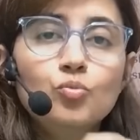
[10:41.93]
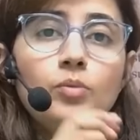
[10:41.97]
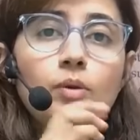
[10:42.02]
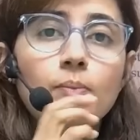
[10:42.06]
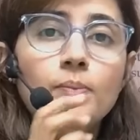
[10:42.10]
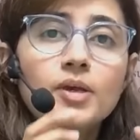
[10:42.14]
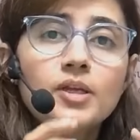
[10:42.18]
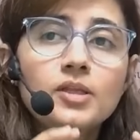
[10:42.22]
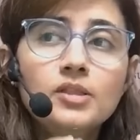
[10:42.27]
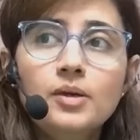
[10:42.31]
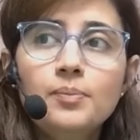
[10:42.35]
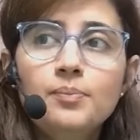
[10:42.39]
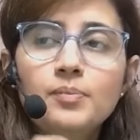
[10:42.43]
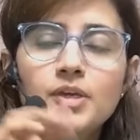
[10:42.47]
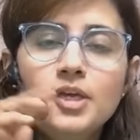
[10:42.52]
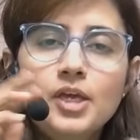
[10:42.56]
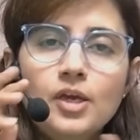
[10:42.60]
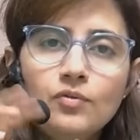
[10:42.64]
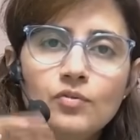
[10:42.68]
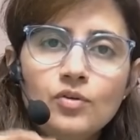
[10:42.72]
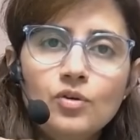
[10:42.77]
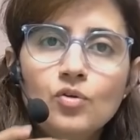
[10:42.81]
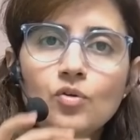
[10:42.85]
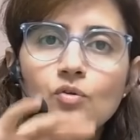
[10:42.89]
to mimic the
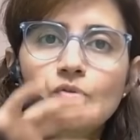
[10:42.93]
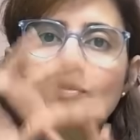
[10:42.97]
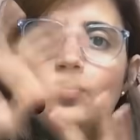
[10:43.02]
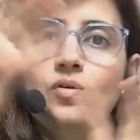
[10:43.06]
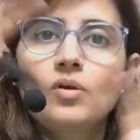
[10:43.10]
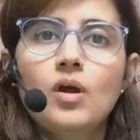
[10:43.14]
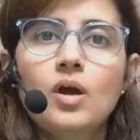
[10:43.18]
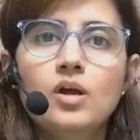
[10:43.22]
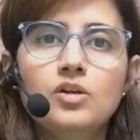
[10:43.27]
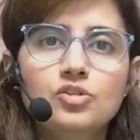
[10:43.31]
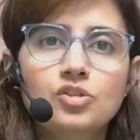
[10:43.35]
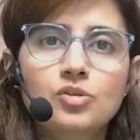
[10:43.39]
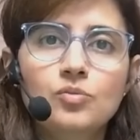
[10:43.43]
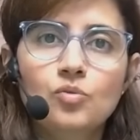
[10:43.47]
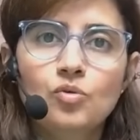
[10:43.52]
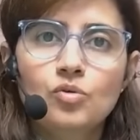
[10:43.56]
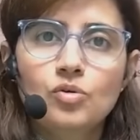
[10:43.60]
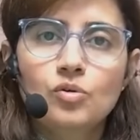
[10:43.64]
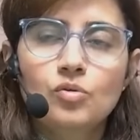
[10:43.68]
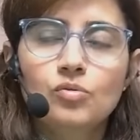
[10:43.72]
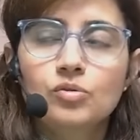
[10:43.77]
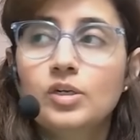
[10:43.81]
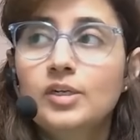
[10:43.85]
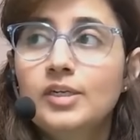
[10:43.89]
behavior of larger
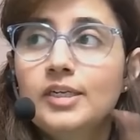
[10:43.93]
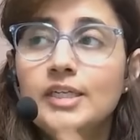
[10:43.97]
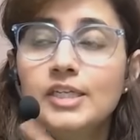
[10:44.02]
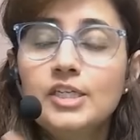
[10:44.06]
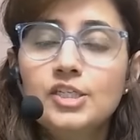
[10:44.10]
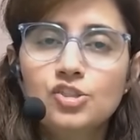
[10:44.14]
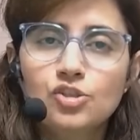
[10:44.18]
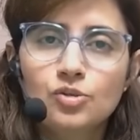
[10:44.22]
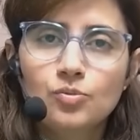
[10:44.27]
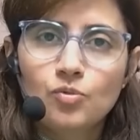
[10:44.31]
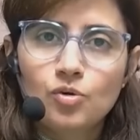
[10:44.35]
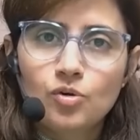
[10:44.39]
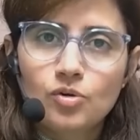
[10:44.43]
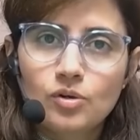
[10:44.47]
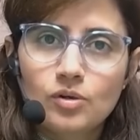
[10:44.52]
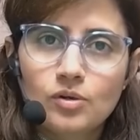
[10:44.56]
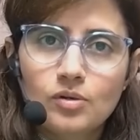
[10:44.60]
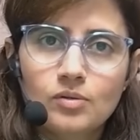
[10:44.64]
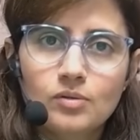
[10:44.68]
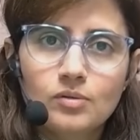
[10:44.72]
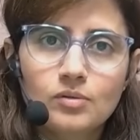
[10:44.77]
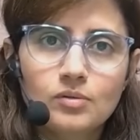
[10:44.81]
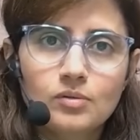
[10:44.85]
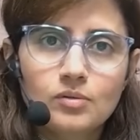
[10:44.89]
model, the teacher model.
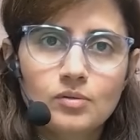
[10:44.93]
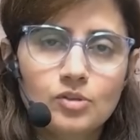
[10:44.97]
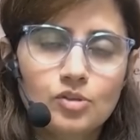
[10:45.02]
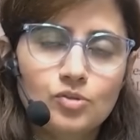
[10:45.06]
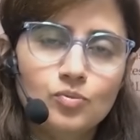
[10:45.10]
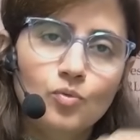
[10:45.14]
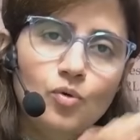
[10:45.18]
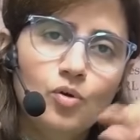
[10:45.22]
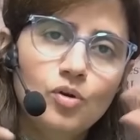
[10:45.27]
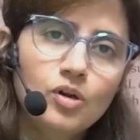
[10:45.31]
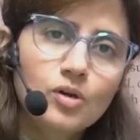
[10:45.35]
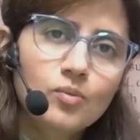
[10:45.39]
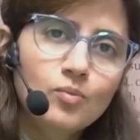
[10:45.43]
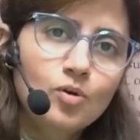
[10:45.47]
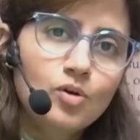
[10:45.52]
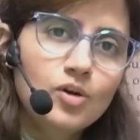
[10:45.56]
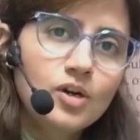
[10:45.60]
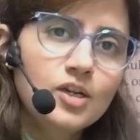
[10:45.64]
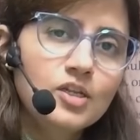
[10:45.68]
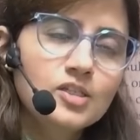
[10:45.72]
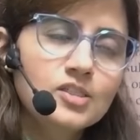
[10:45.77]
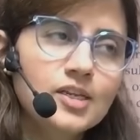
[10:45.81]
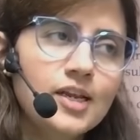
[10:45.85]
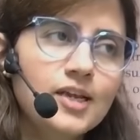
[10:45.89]
Smaller
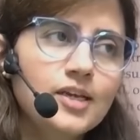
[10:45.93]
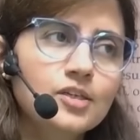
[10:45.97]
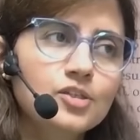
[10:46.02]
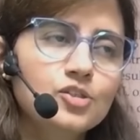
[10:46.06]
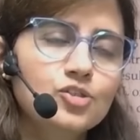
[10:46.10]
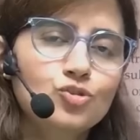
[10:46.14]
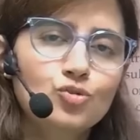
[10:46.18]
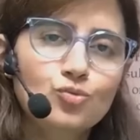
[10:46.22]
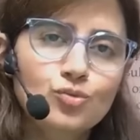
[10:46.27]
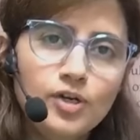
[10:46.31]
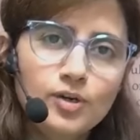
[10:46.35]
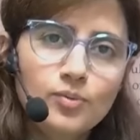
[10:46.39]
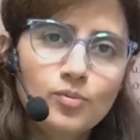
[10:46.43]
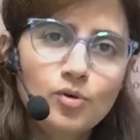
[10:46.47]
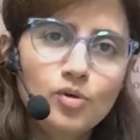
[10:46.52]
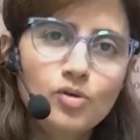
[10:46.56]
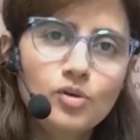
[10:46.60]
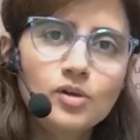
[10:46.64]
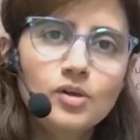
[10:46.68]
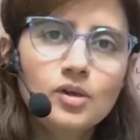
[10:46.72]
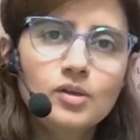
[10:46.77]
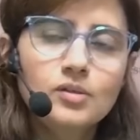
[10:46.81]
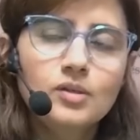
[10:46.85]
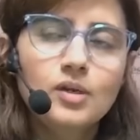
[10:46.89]
model is like student
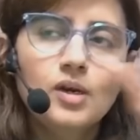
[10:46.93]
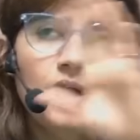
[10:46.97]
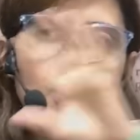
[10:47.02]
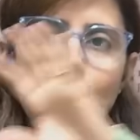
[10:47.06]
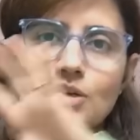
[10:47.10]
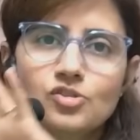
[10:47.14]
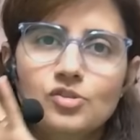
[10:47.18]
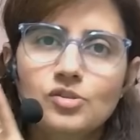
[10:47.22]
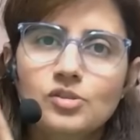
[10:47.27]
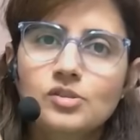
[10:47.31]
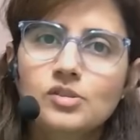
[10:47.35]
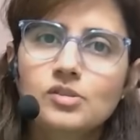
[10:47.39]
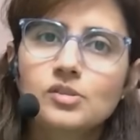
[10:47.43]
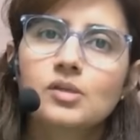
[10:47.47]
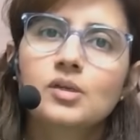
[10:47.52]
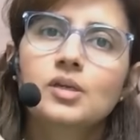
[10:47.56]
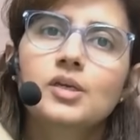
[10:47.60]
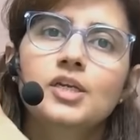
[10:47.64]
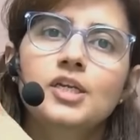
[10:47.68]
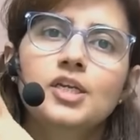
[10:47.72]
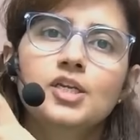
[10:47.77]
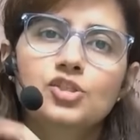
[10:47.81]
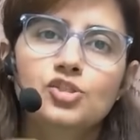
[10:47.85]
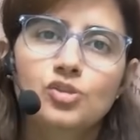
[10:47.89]
model and the larger is
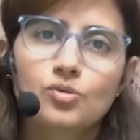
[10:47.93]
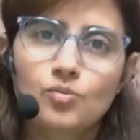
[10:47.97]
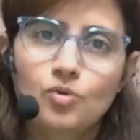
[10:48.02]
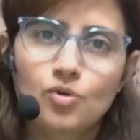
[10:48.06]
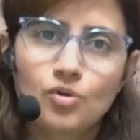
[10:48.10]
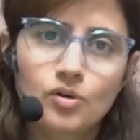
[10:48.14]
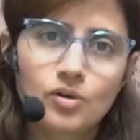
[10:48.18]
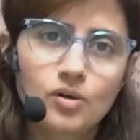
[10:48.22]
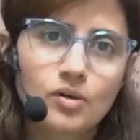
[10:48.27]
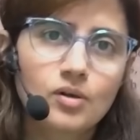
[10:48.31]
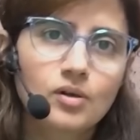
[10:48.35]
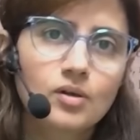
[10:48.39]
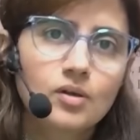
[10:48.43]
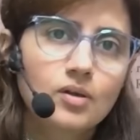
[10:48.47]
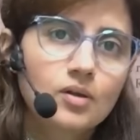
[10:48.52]
teacher model.